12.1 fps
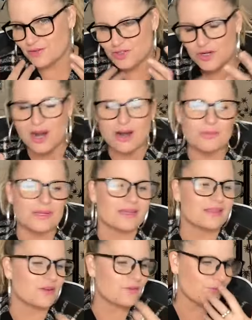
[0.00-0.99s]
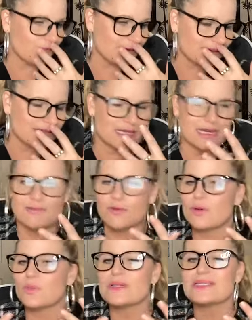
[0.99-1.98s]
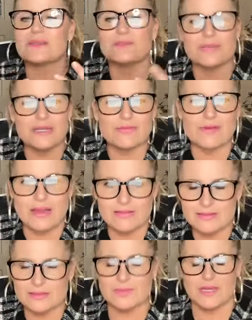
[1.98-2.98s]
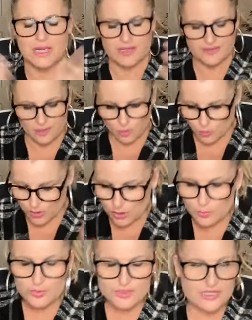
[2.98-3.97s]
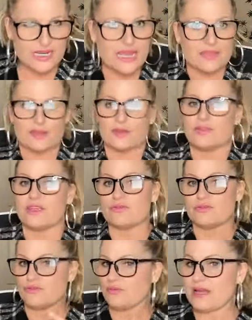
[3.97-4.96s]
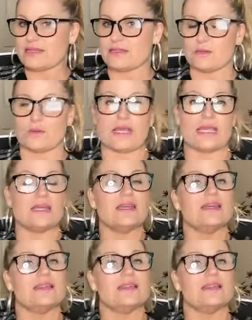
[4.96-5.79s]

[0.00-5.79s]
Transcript: charming, they're friendly, everyone wants to be around them, they're well put together, they're dressed, okay?